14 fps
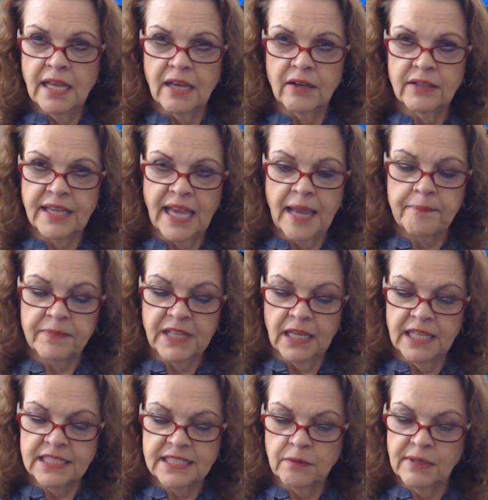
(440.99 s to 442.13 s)
Okay,
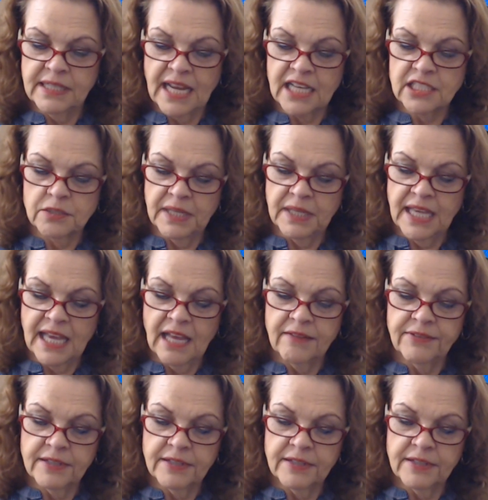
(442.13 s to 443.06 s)
let's see what next we have.